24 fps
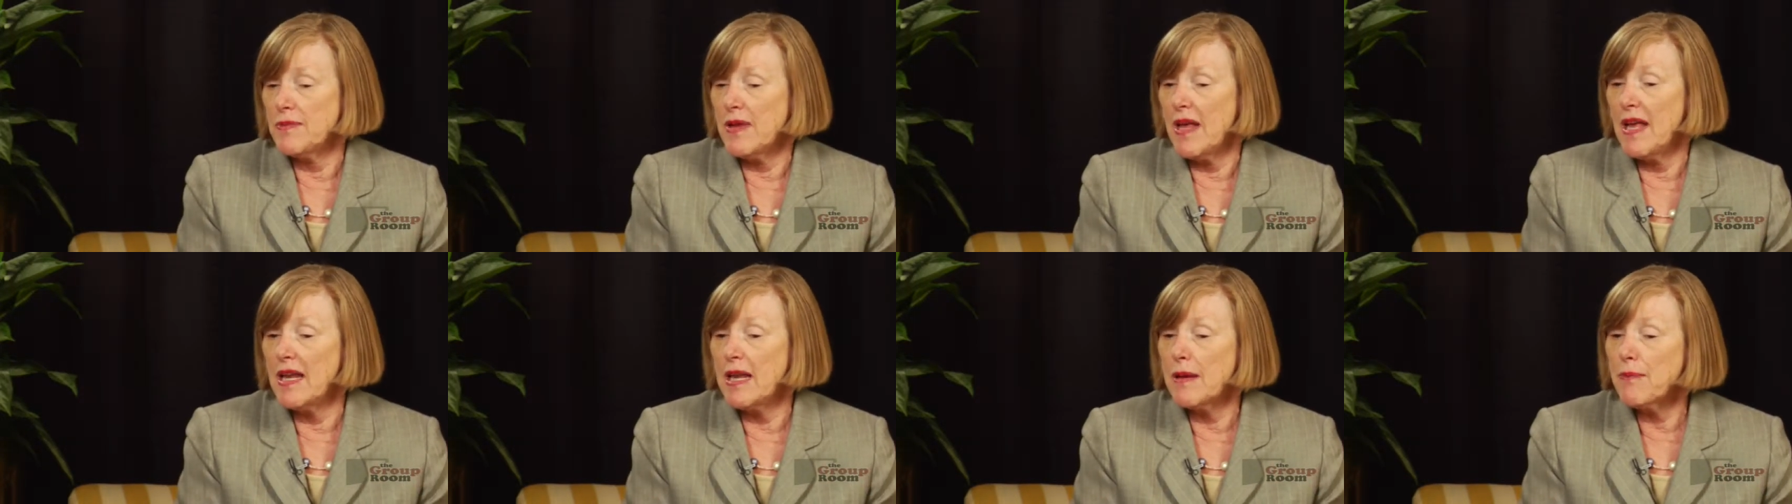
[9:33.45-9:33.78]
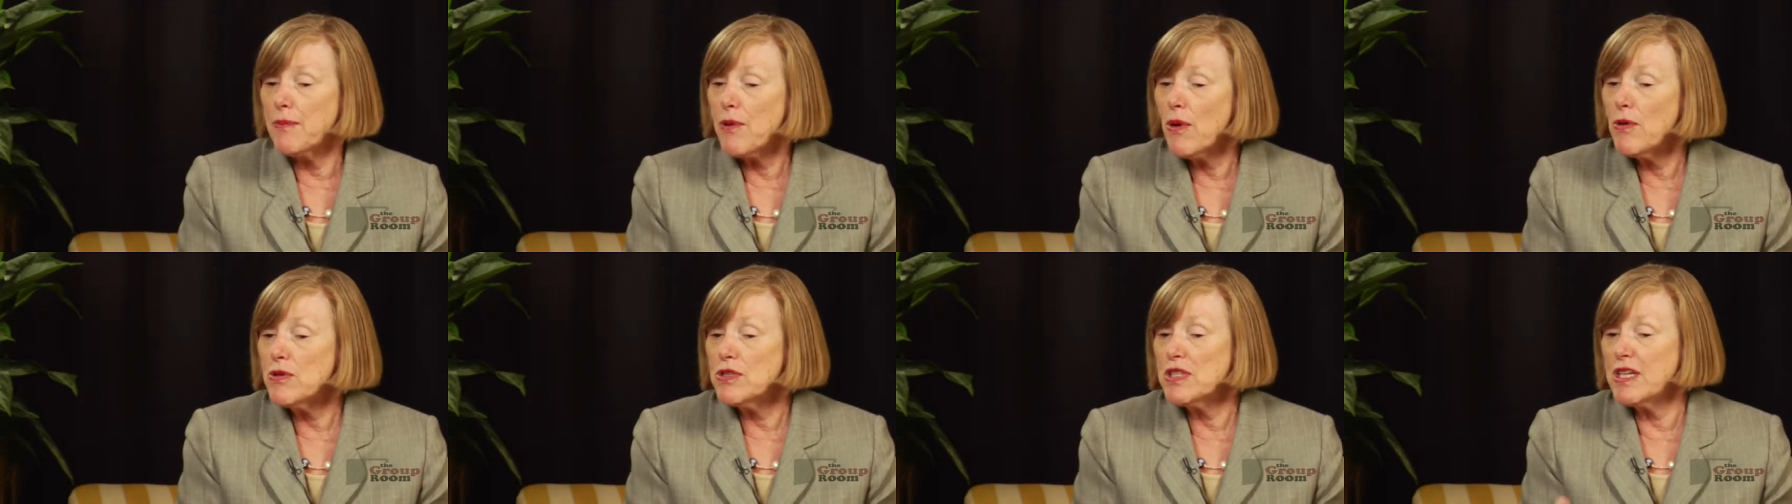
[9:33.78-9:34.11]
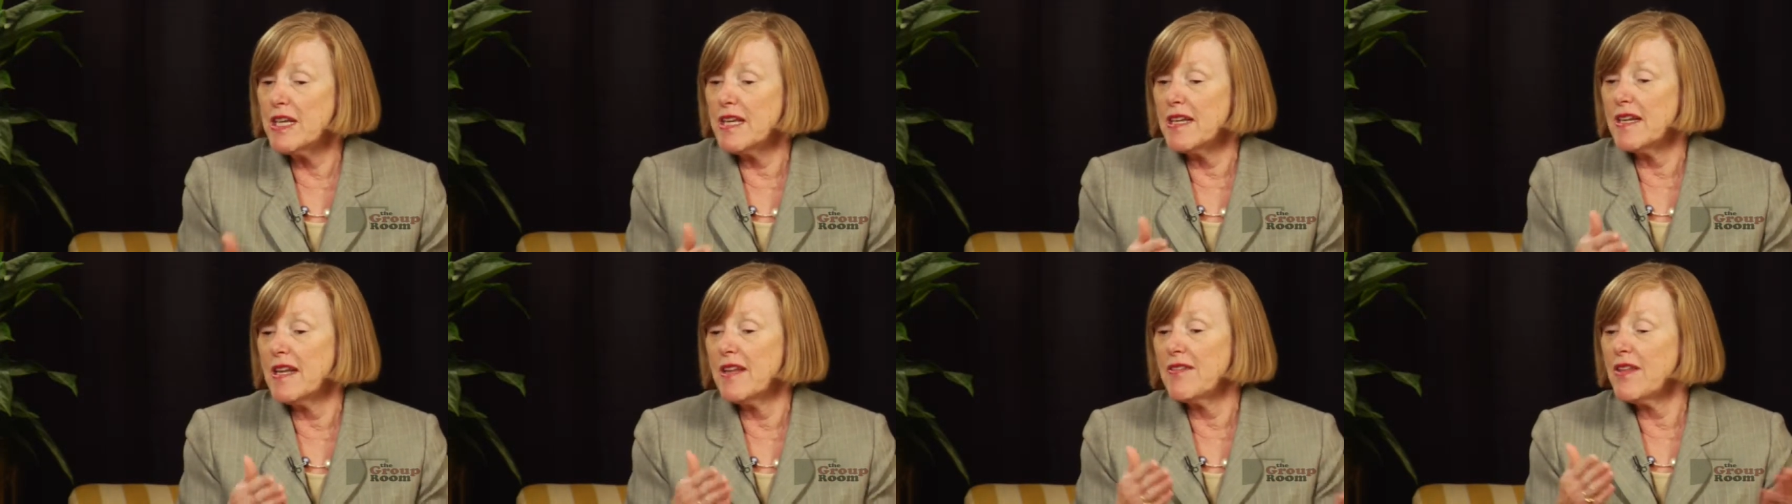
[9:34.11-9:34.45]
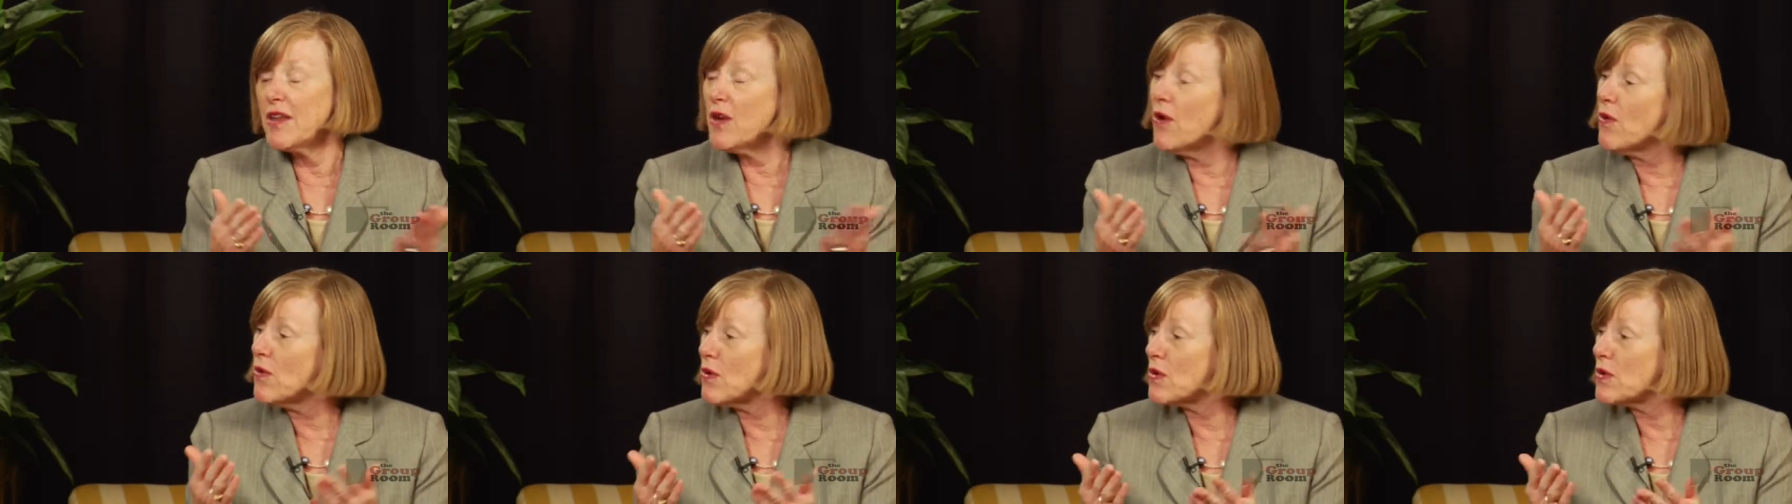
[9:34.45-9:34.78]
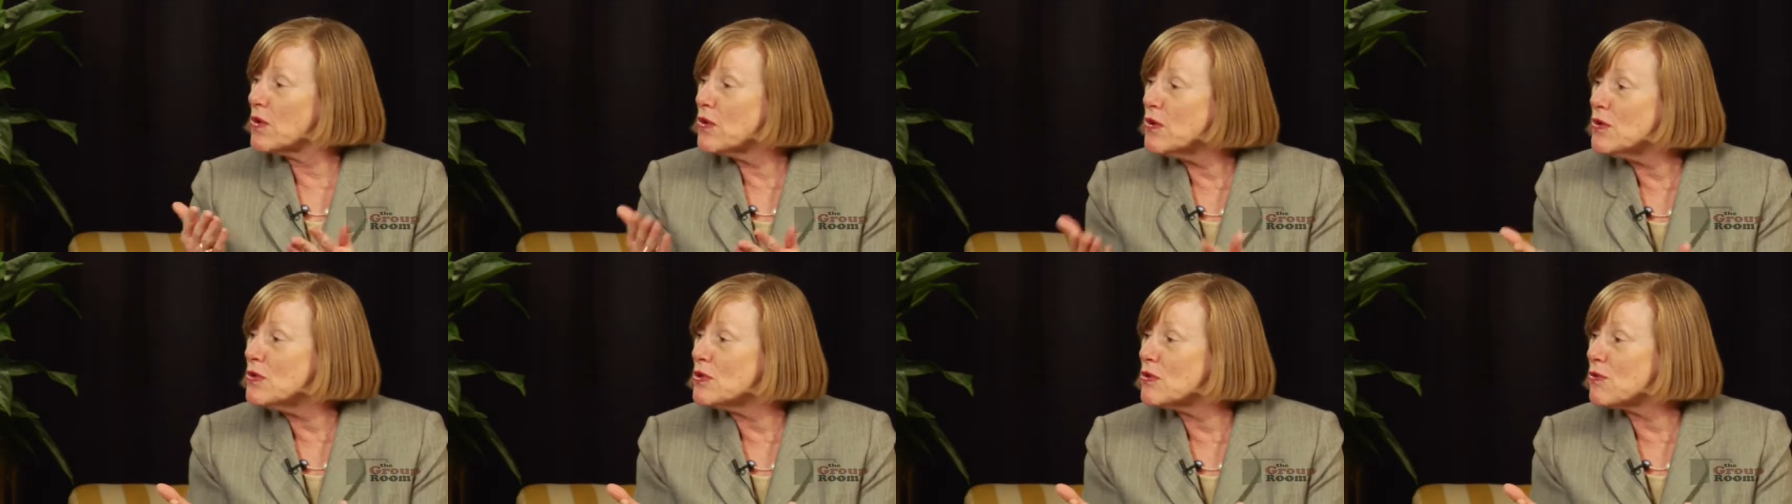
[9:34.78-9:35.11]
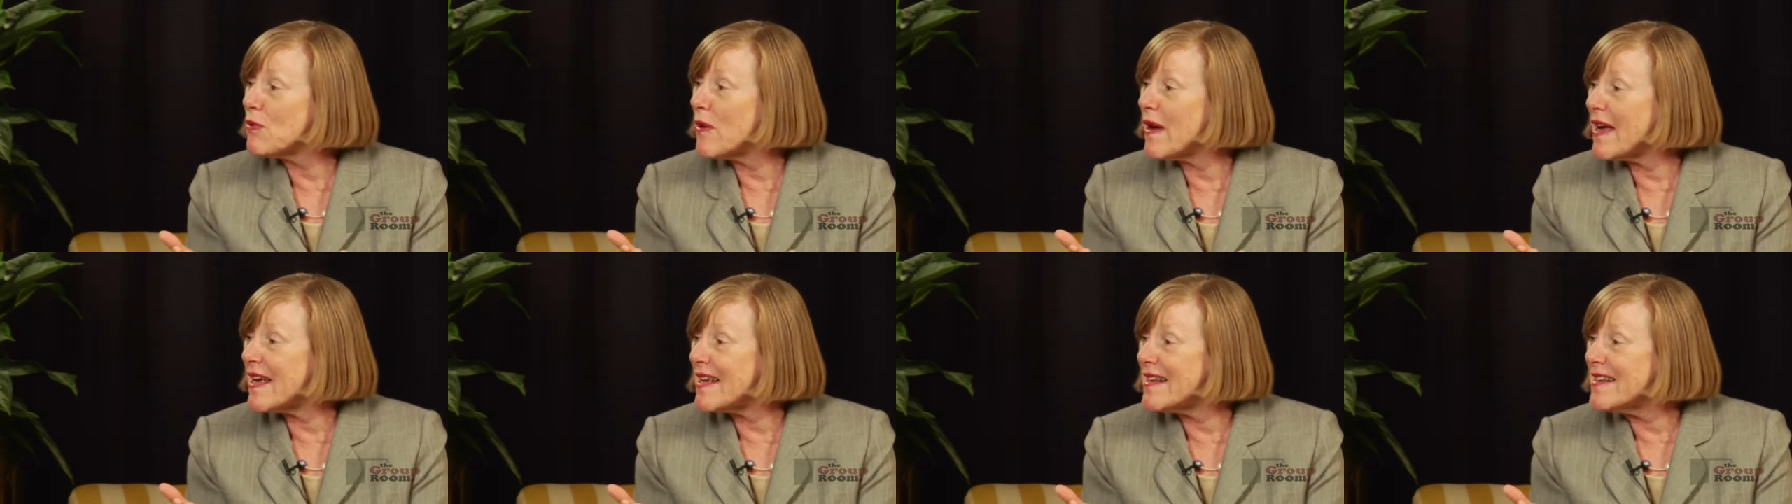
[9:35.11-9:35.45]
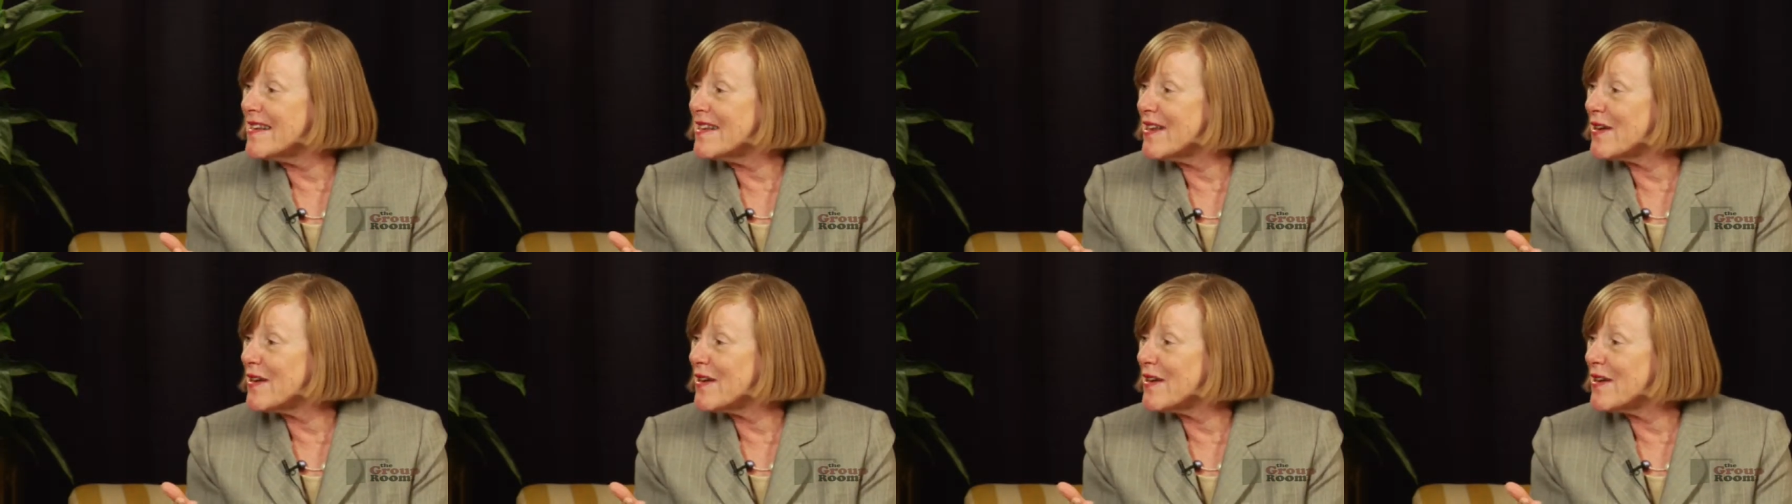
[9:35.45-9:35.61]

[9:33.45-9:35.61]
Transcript: any protein, and they don't lose weight,